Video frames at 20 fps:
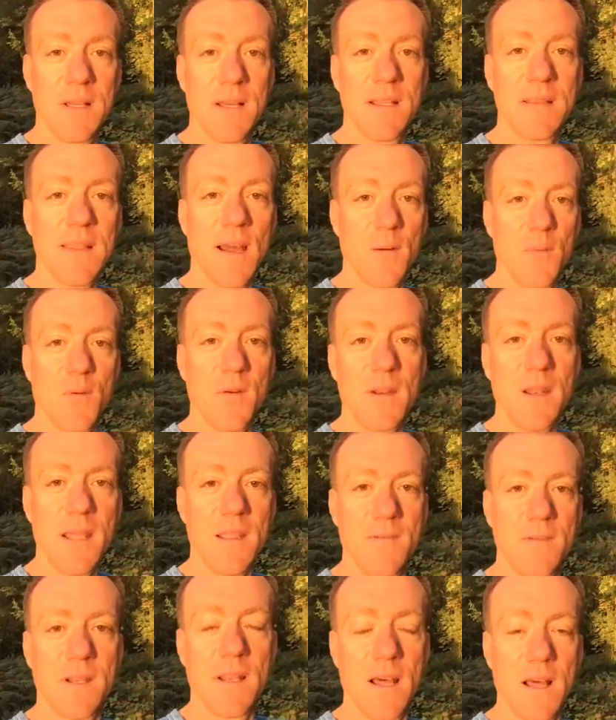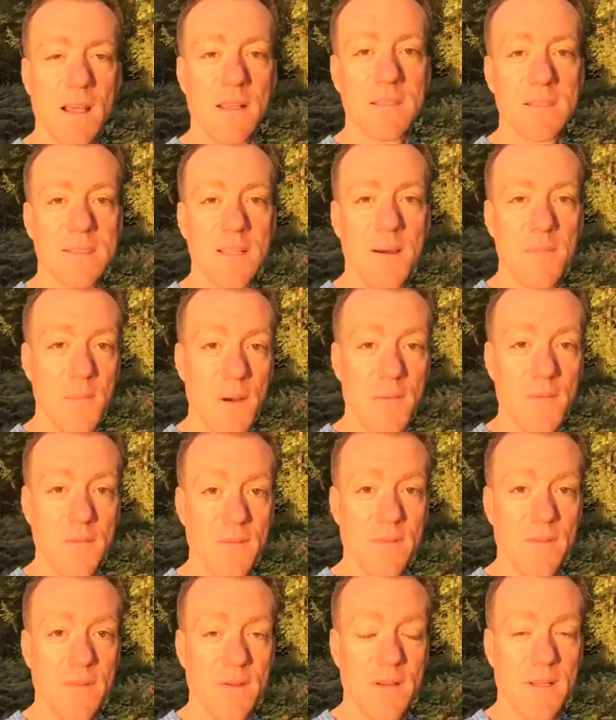that I wouldn't even last a
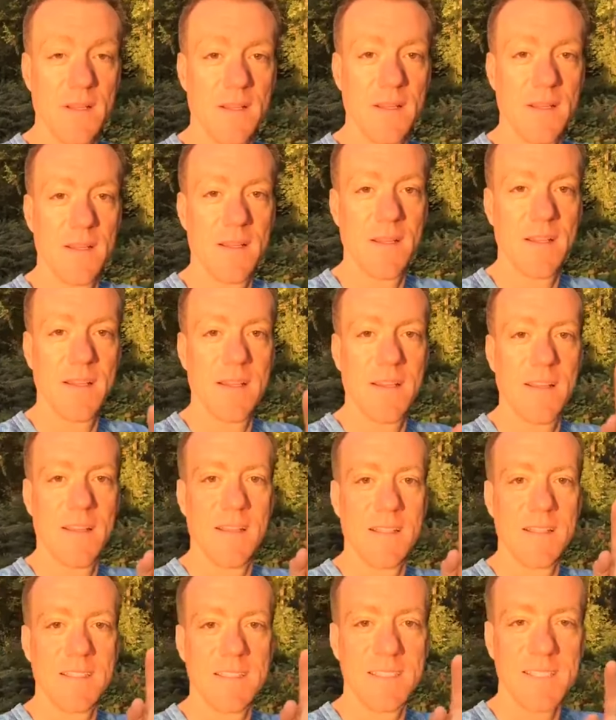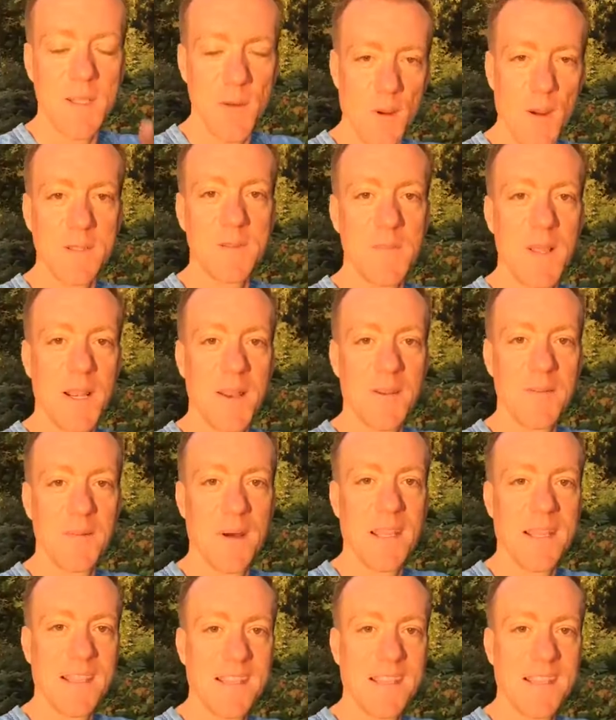month. He still owes me a lot of money.